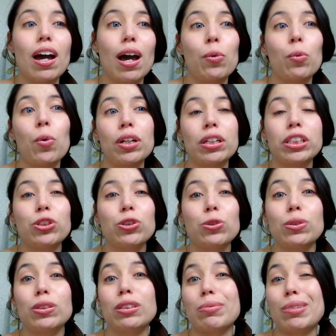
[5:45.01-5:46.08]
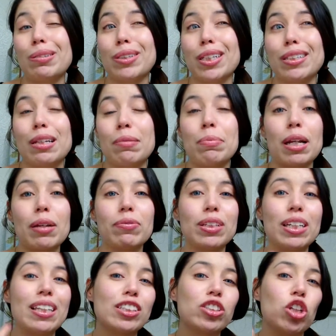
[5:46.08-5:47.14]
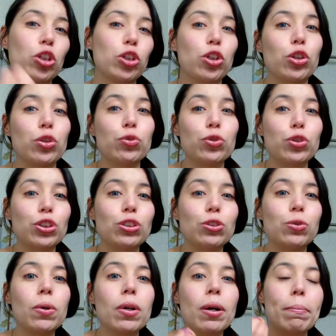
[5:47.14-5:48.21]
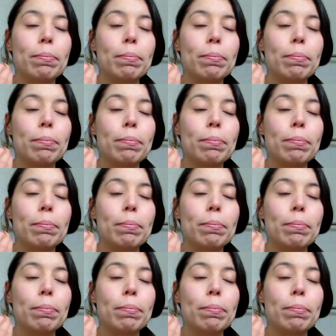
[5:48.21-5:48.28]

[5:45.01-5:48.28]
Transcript: I wanted to, and sometimes I did, but I feel like that's not good for you